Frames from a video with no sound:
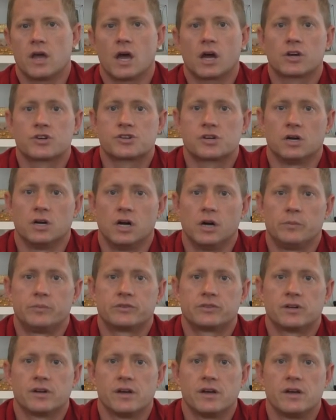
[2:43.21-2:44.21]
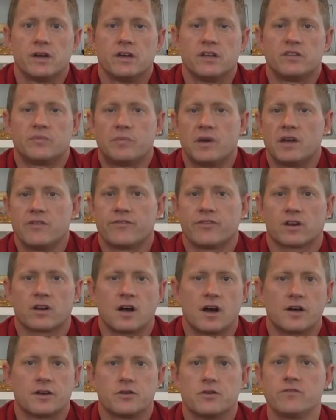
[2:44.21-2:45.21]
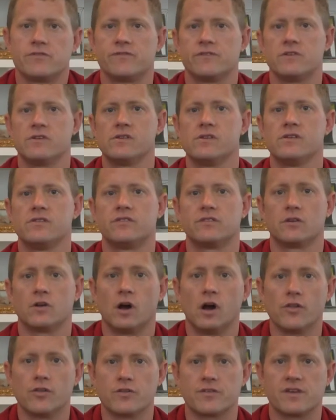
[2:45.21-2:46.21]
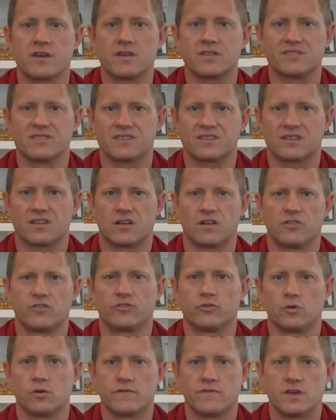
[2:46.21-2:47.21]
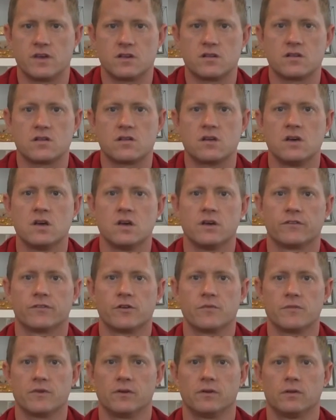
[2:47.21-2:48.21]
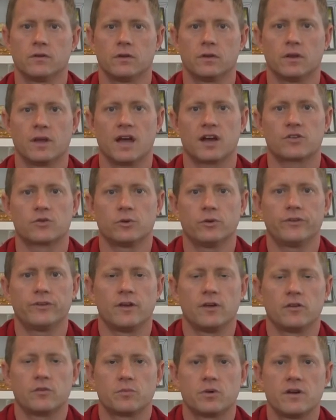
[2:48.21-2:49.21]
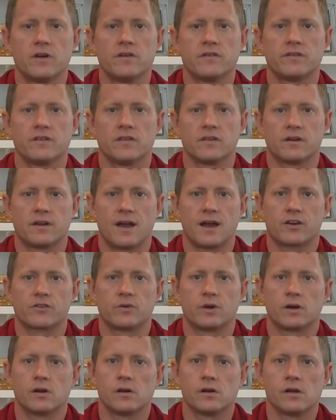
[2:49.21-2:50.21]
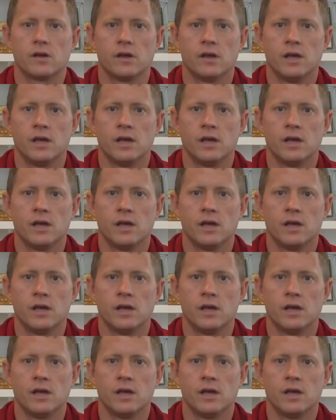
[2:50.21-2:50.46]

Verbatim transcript: extra upgrades, pay for condo fees, you know, other things that are sort of hidden from the actual sales price in the tax record.